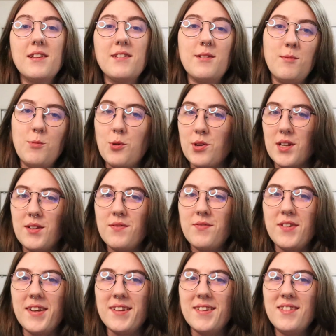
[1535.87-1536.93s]
Good morning,
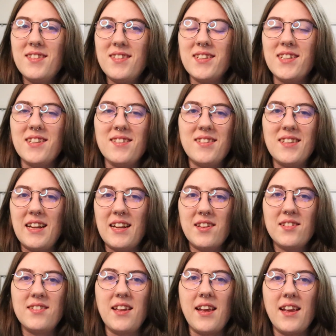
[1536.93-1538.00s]
friends. It is the
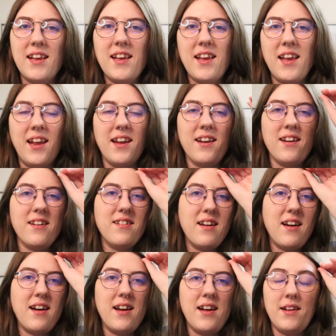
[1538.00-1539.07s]
next day, and
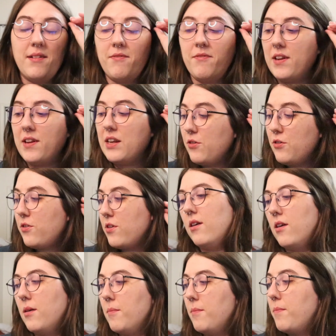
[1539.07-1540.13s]
I finished
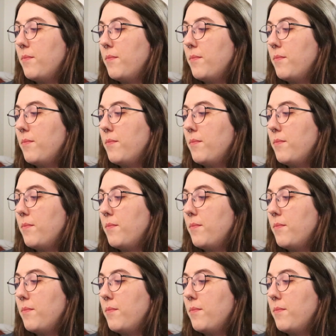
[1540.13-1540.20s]
a